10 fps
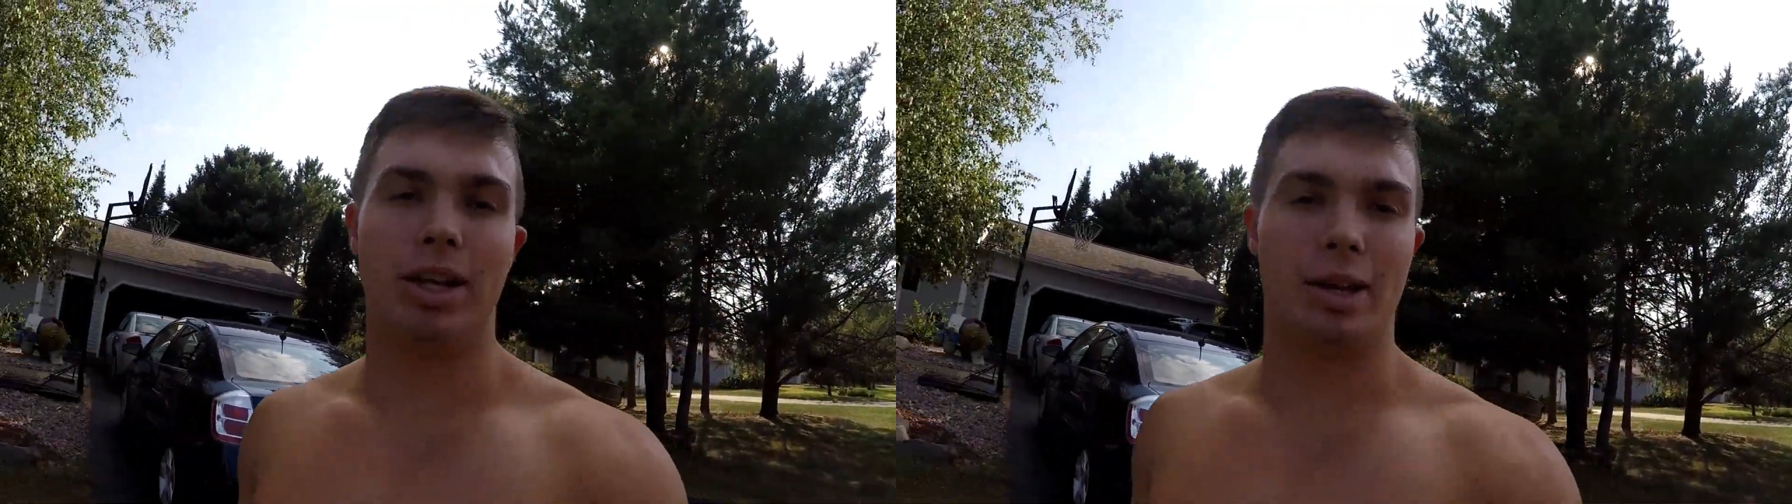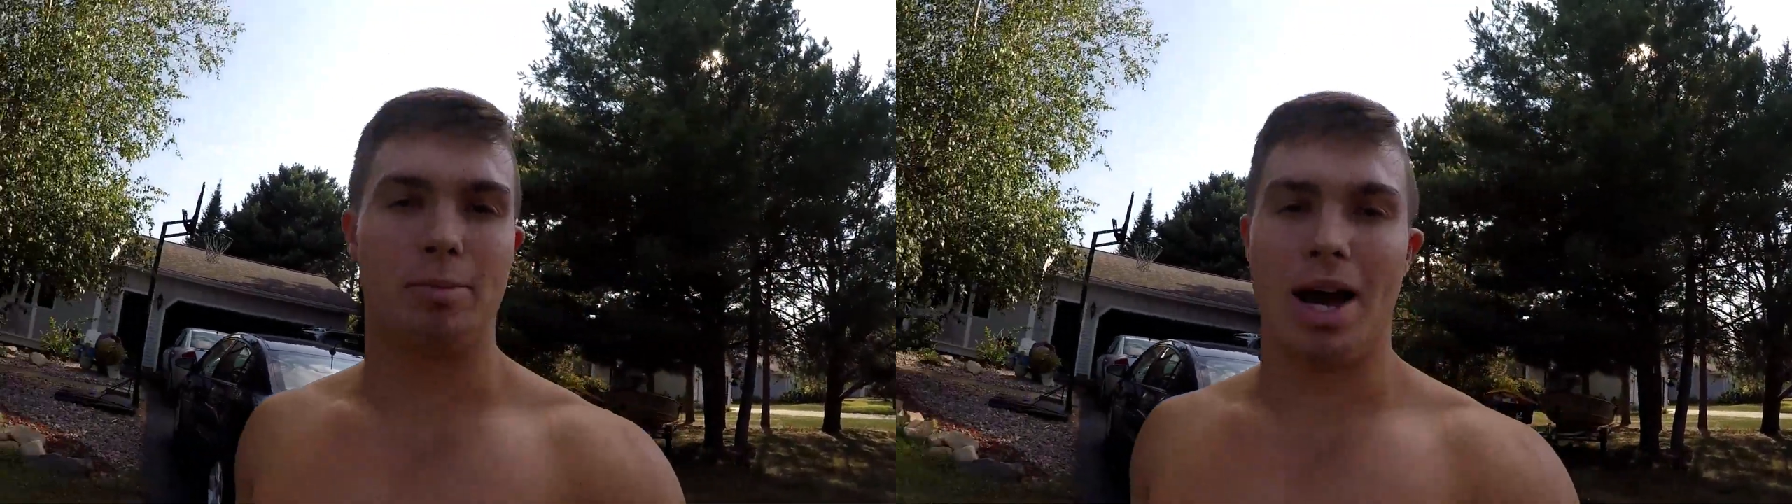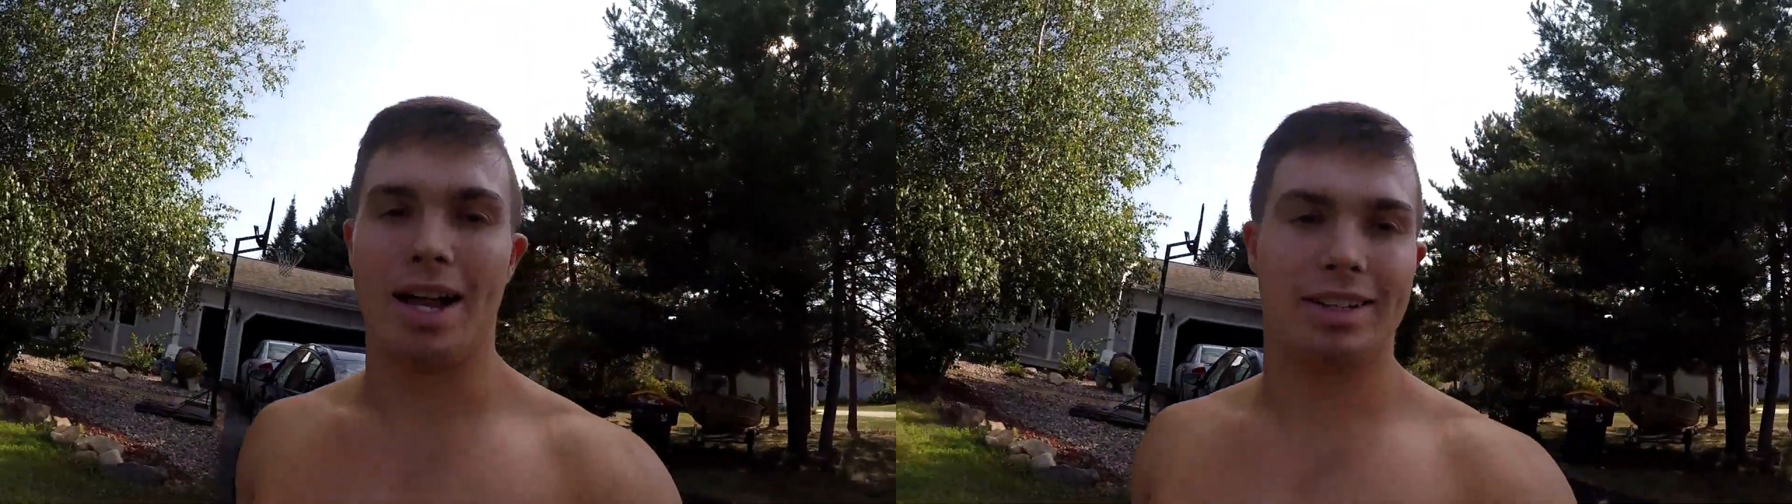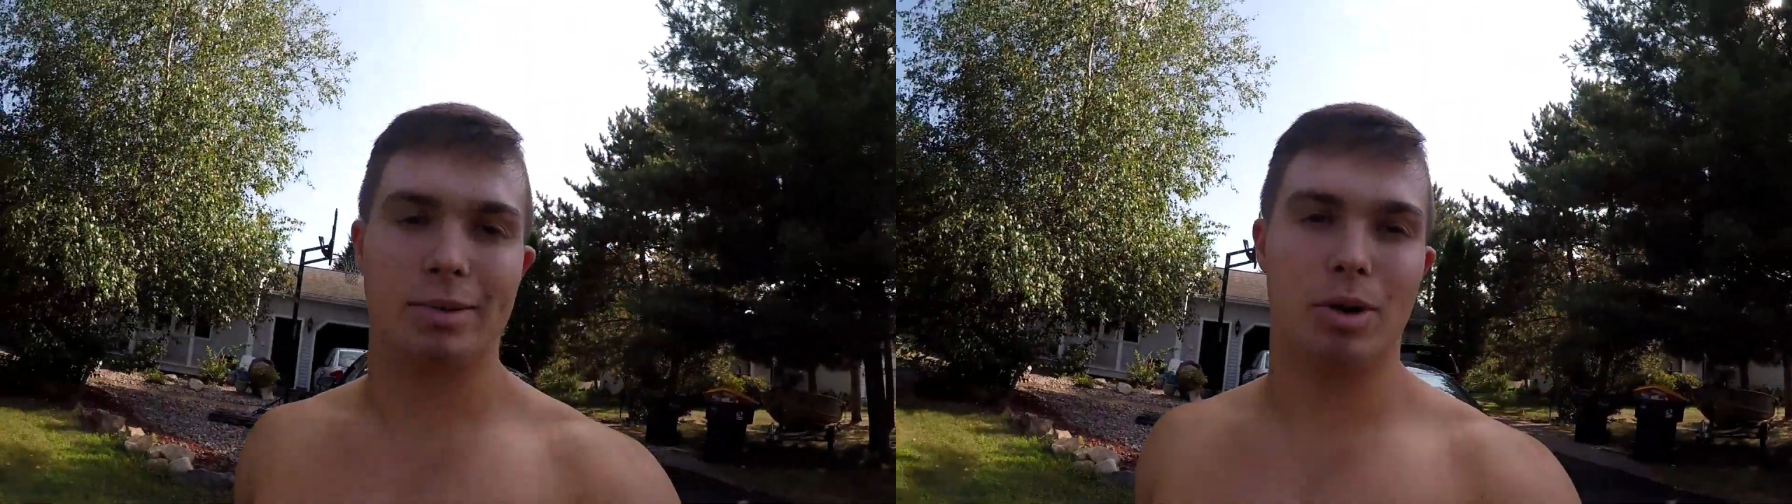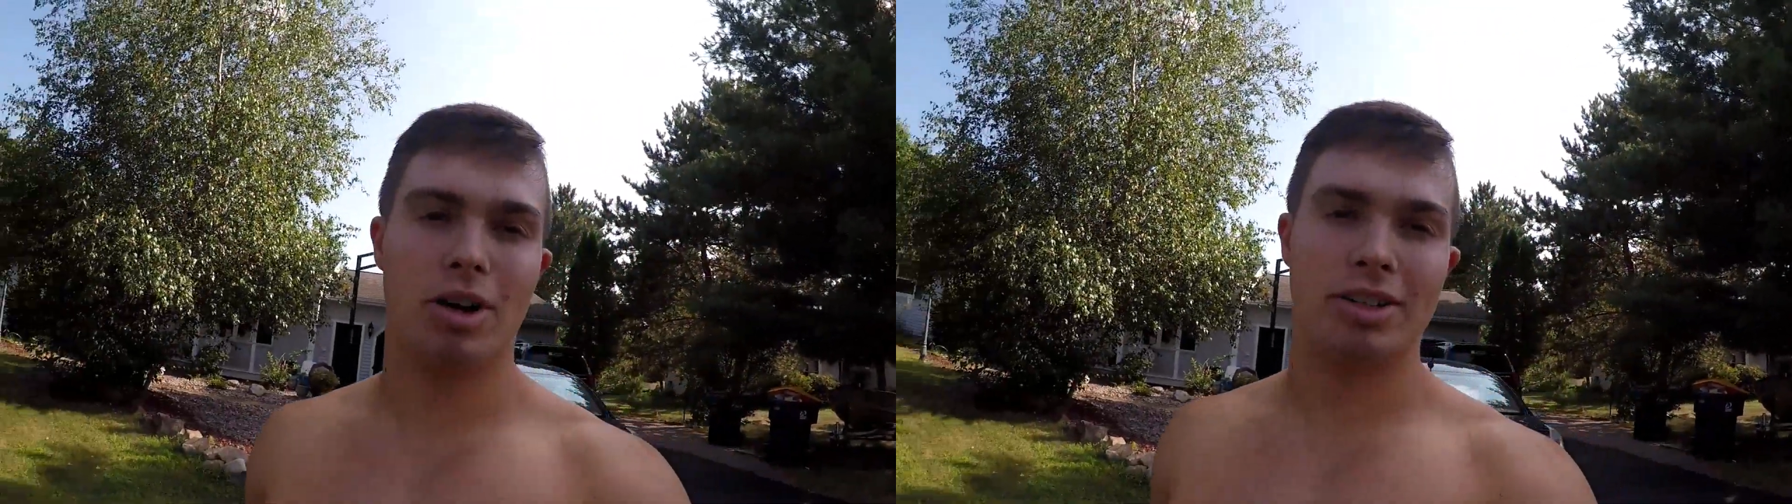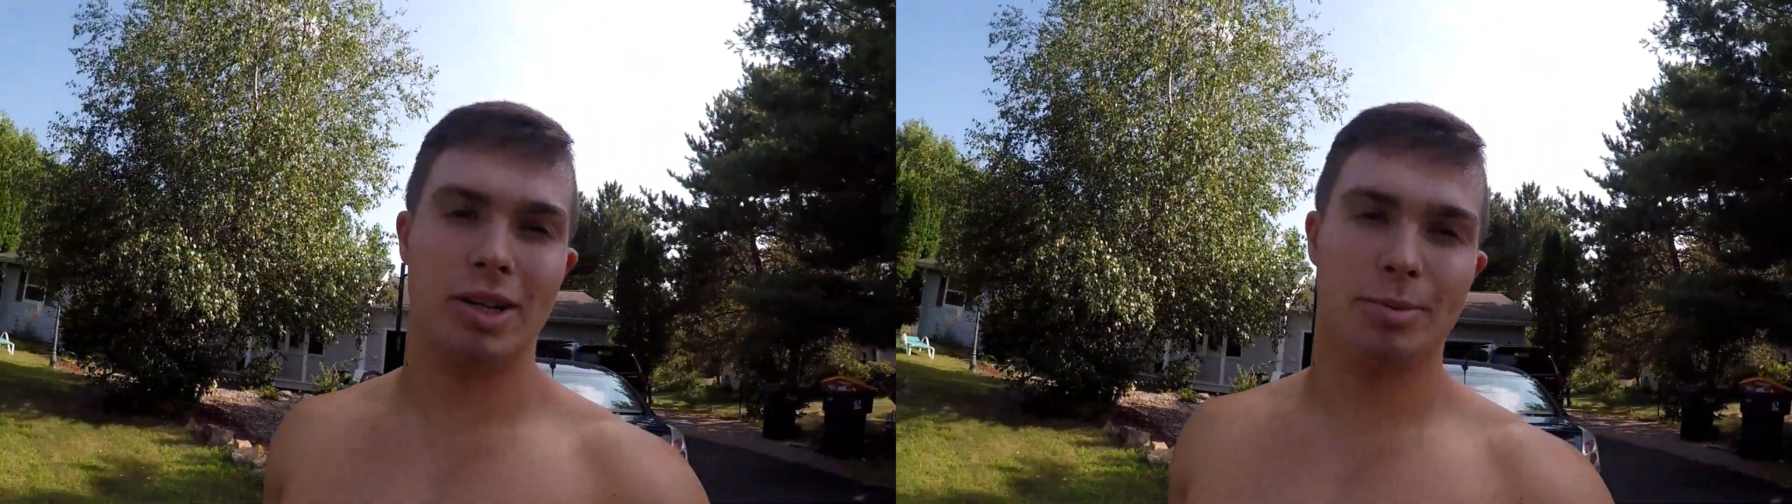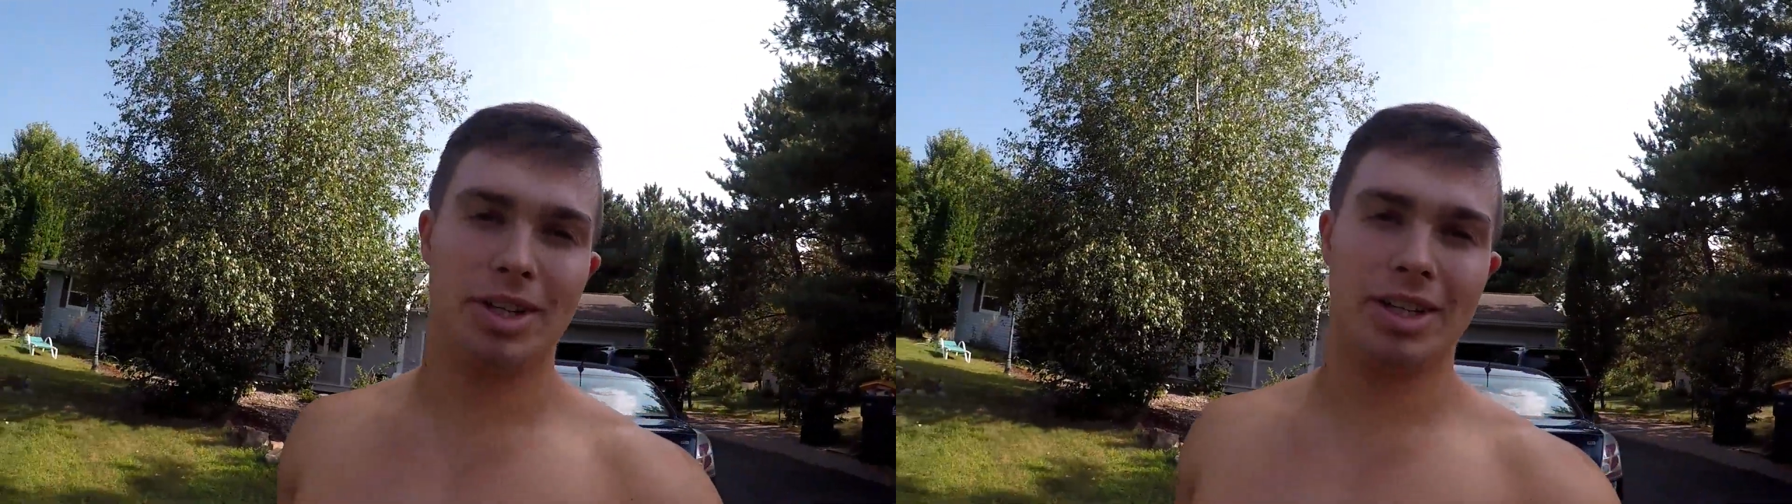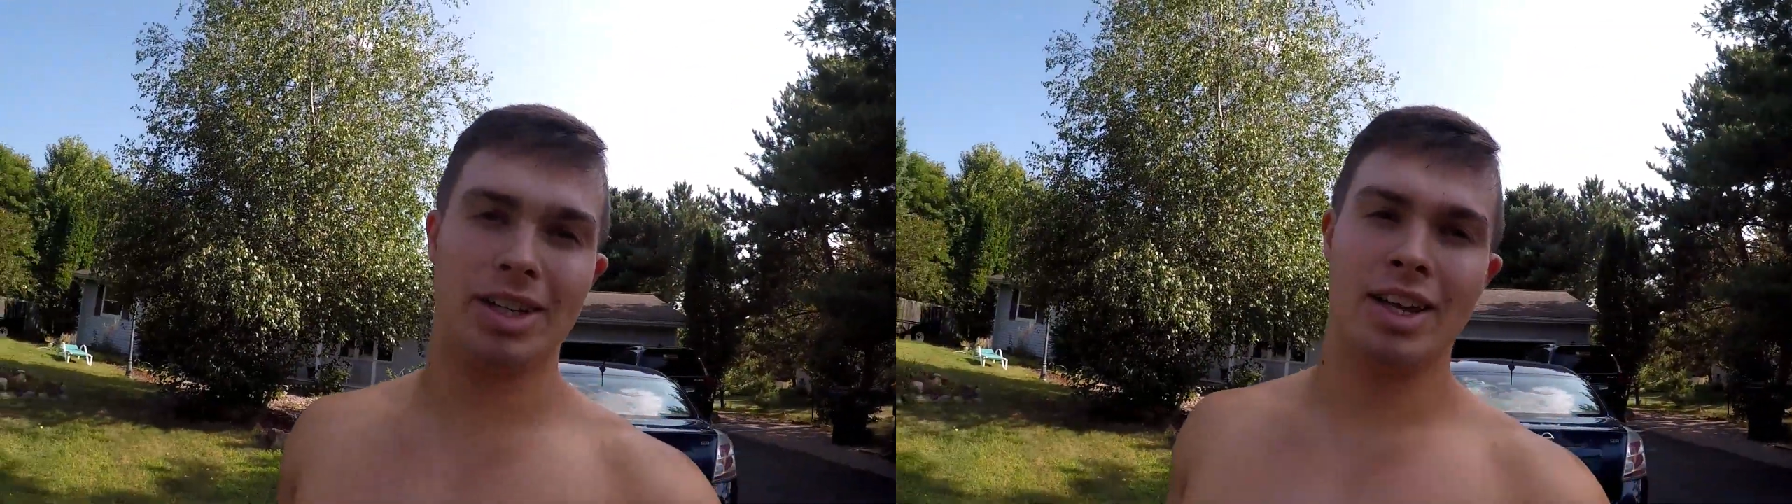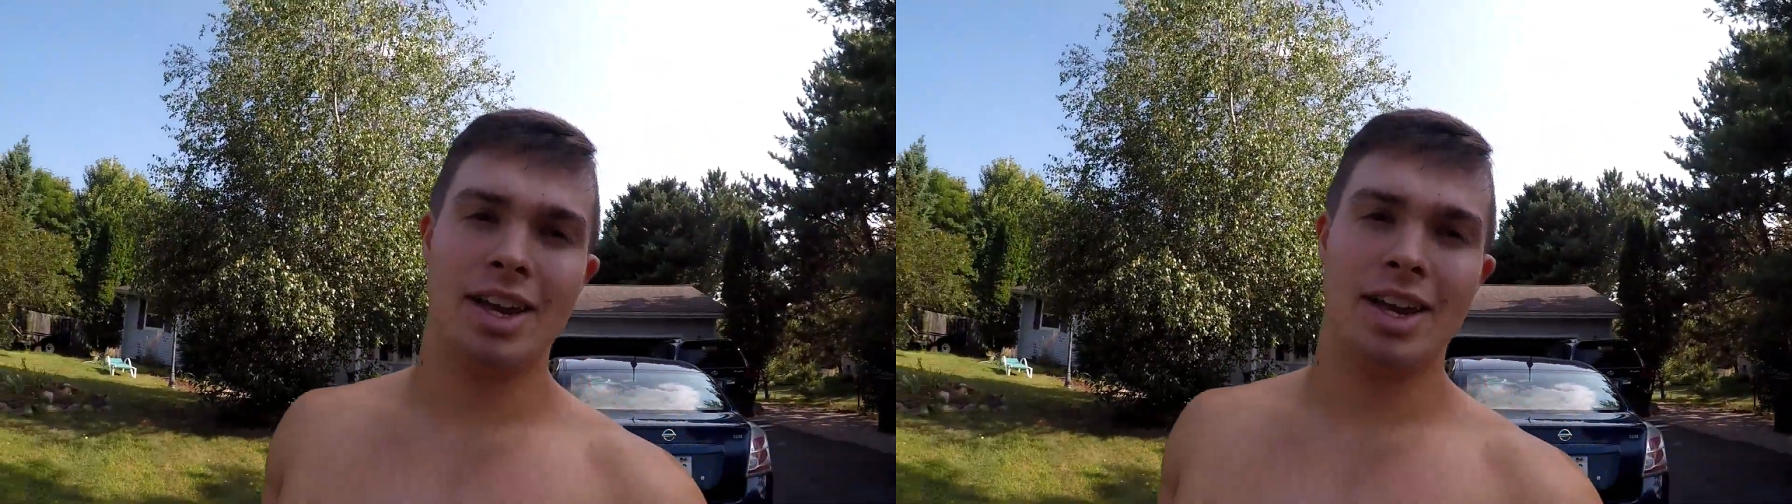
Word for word: like basketball or something,